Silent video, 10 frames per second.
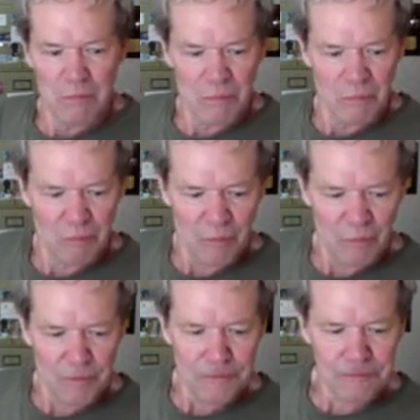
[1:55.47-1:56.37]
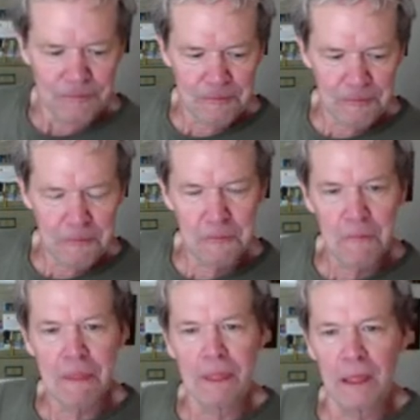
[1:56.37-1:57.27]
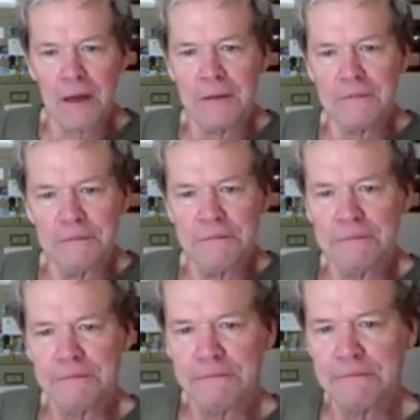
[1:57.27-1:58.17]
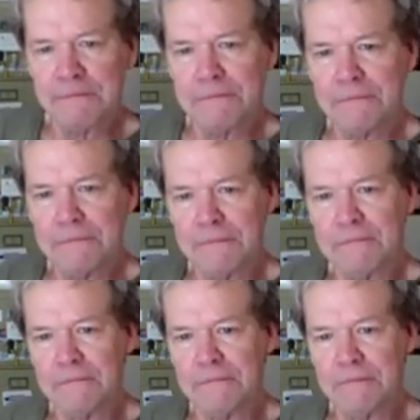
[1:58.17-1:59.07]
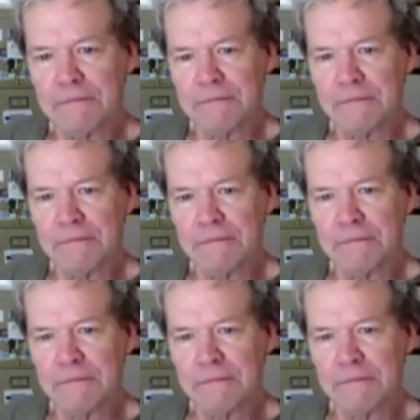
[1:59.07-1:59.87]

This person isn't speaking.